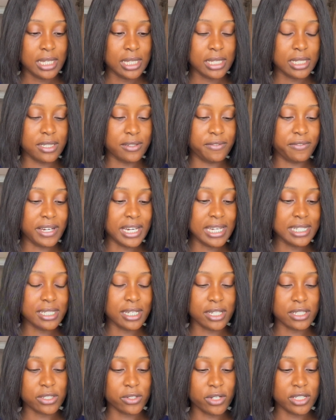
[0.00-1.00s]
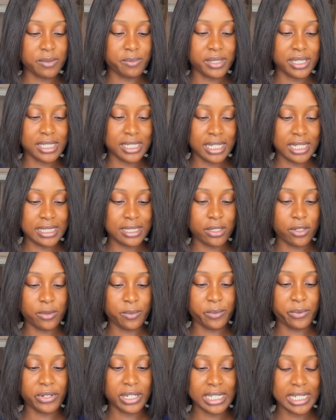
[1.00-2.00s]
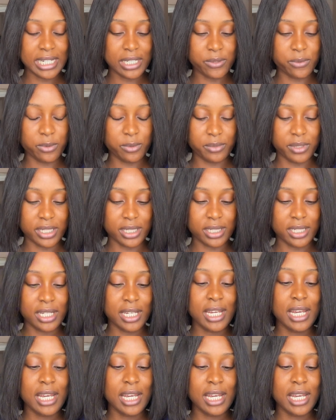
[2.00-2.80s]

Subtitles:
The device has not been tested on pregnant women,